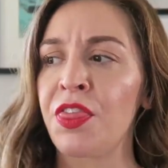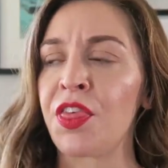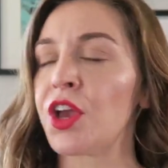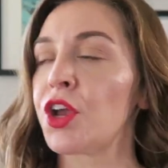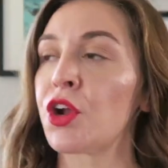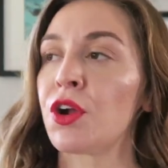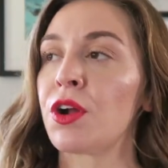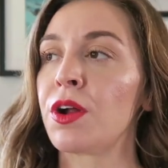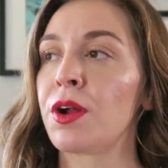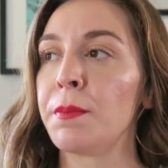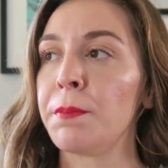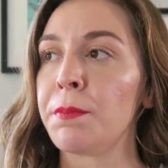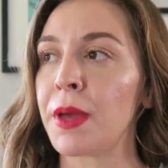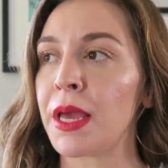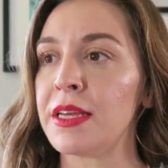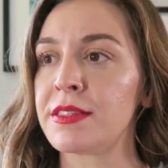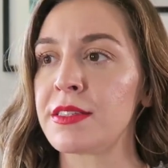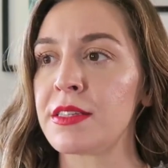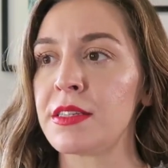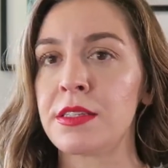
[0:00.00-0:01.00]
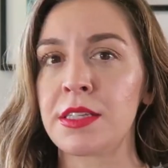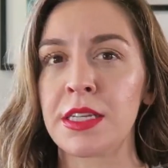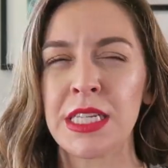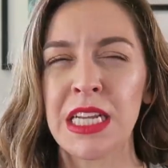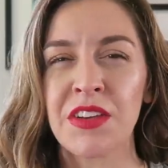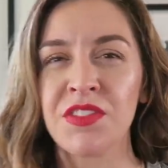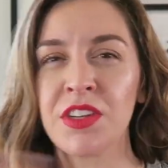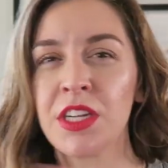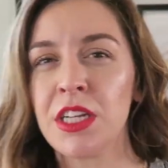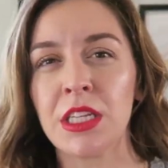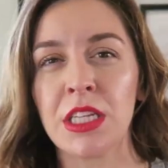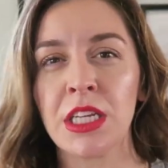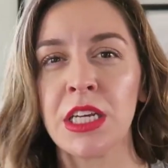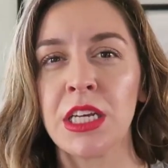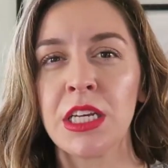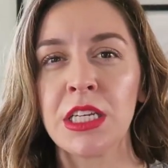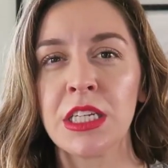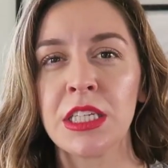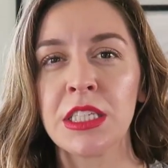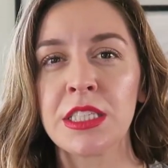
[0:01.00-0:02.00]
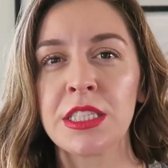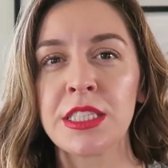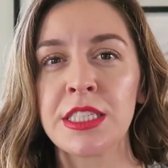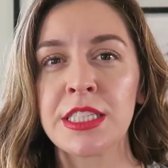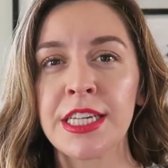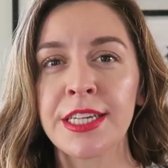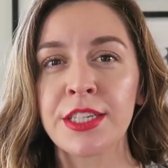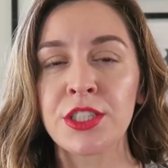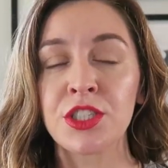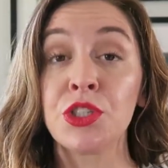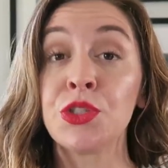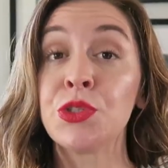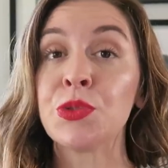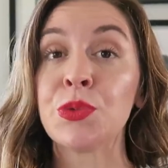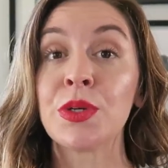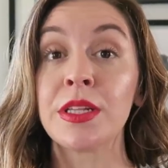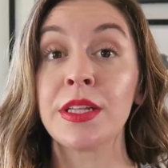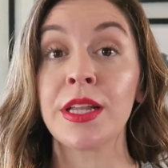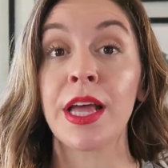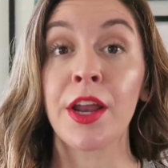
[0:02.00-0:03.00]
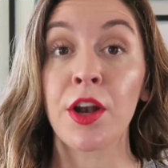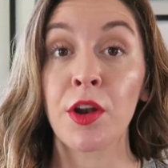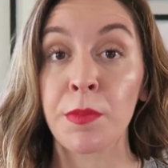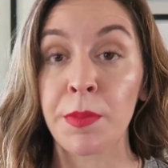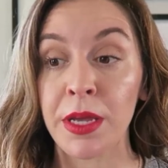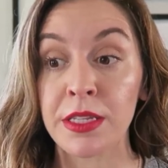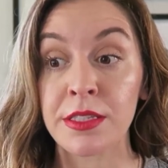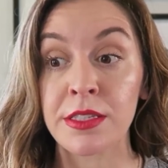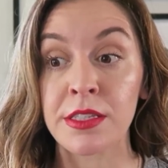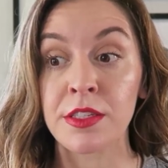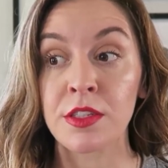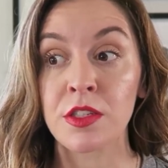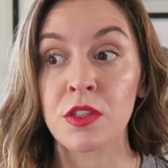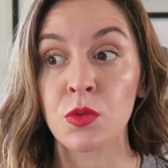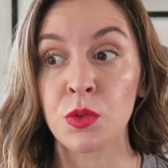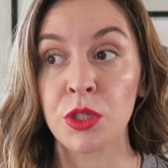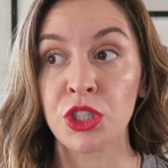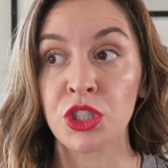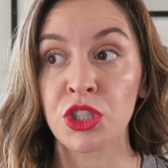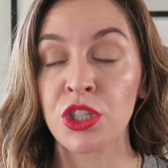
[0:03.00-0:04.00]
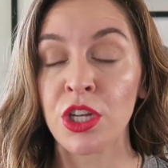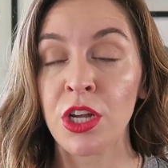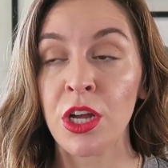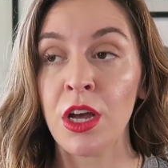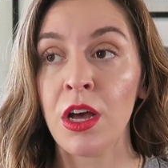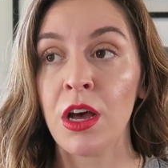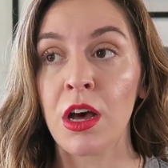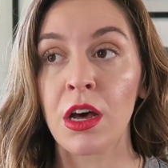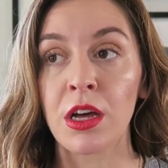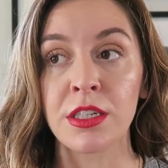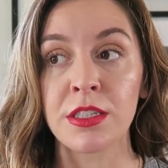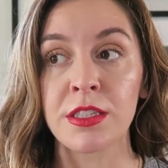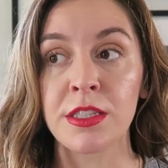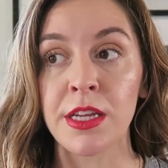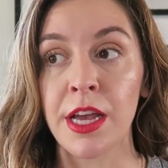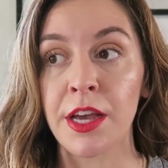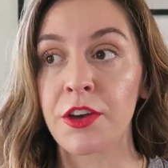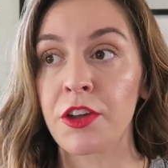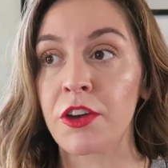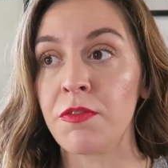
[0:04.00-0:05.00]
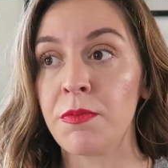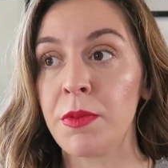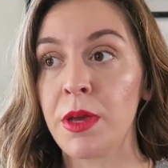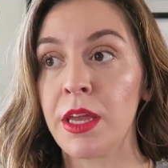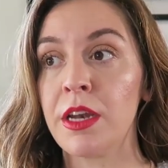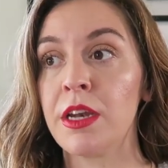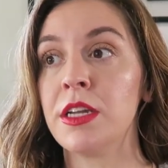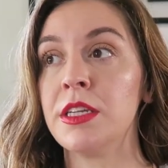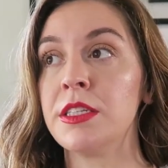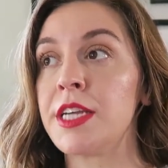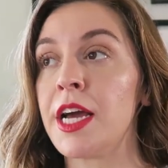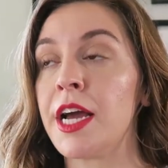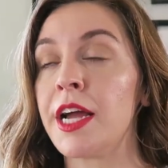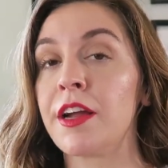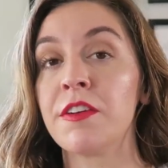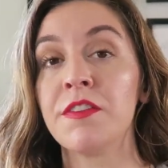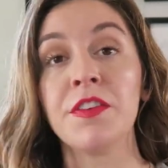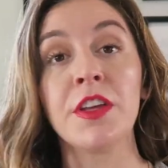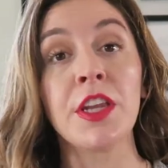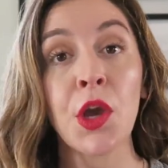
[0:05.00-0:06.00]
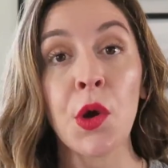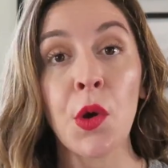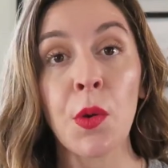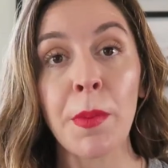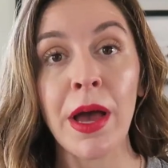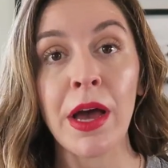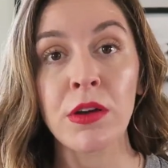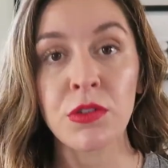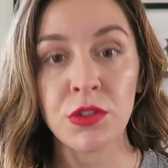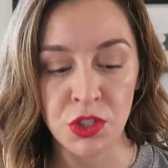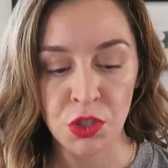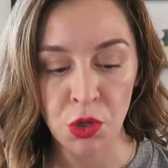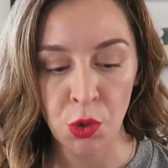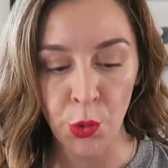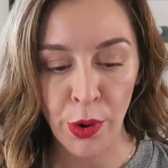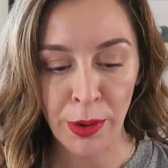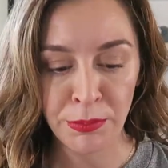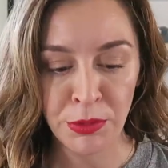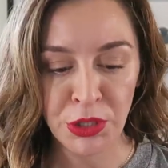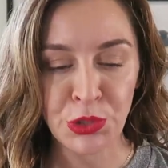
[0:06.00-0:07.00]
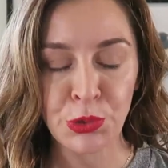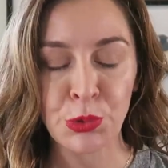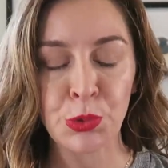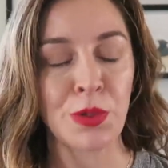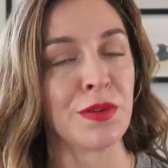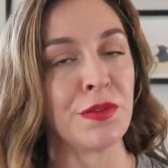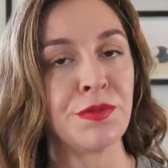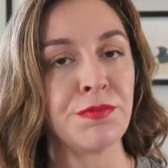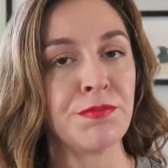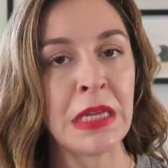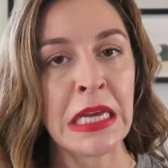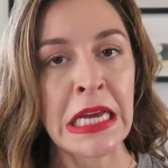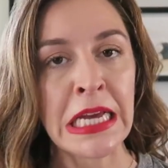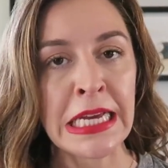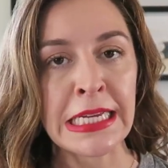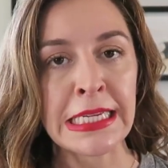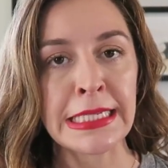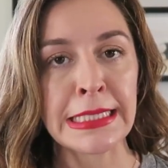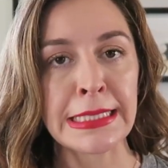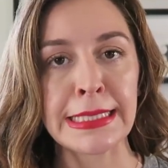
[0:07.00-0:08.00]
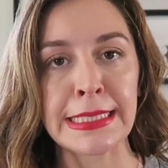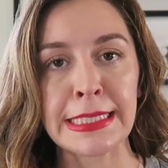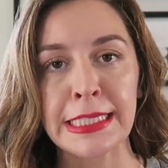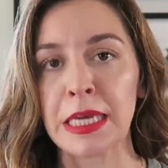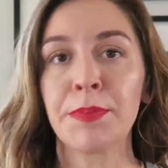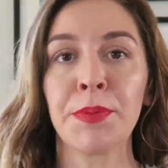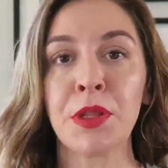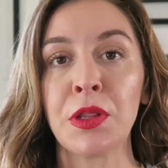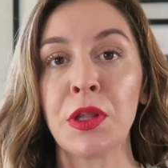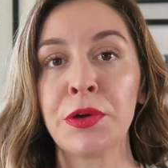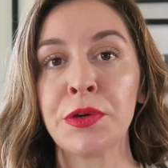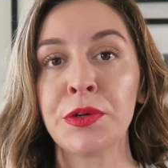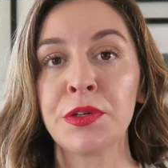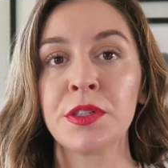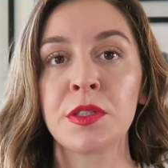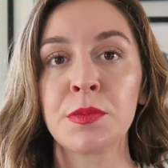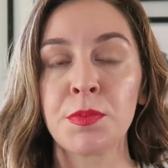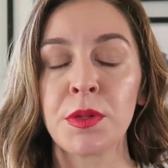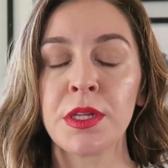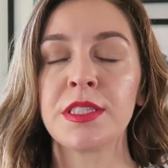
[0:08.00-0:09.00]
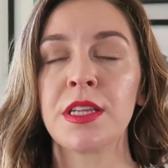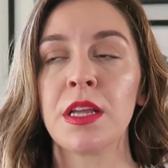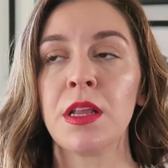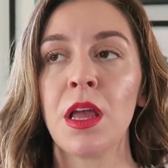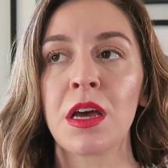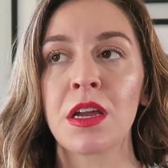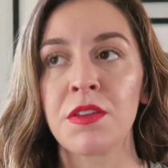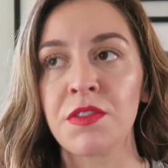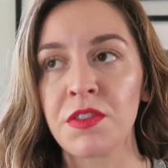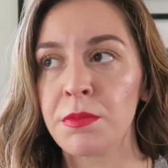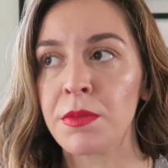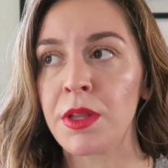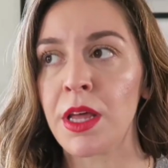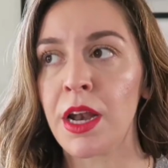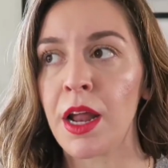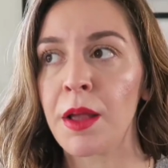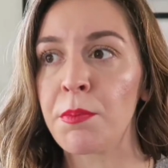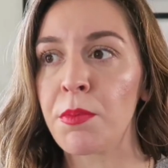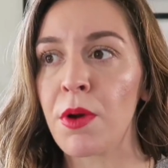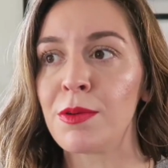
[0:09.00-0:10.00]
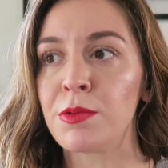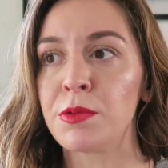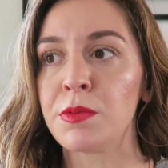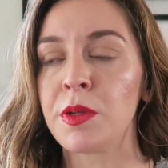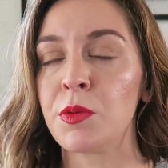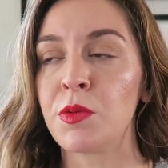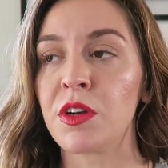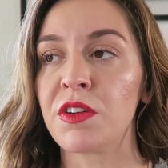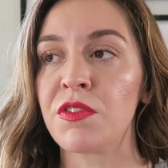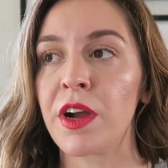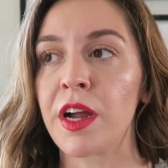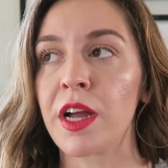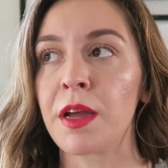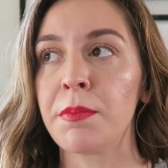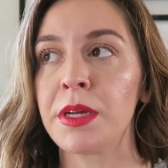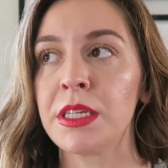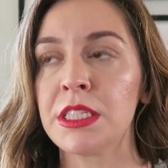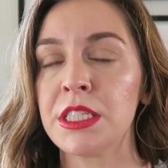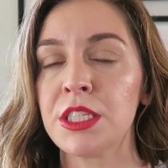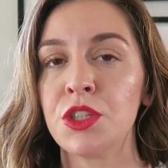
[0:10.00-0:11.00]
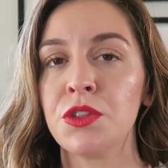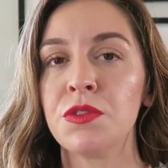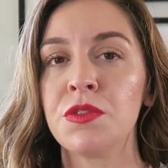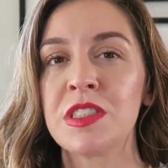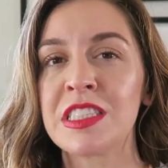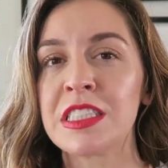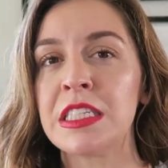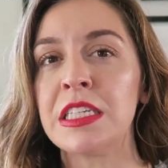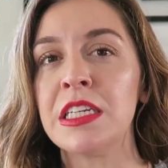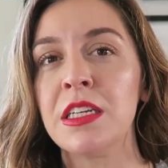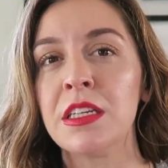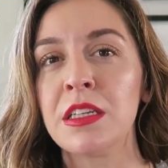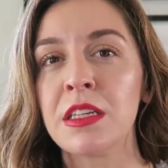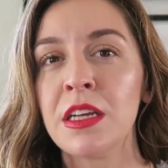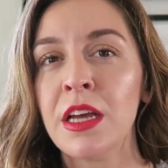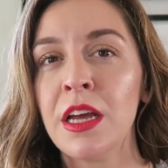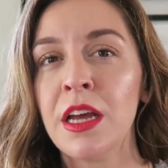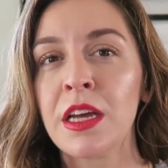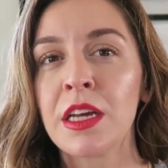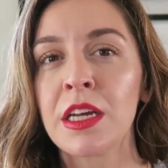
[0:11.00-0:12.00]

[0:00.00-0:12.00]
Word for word: thicker bases. I definitely stick to lighter bases, which honestly I could have made an entire video about, so I'm just sort of skipping those, plus a lot of them that I probably would have recommended you've seen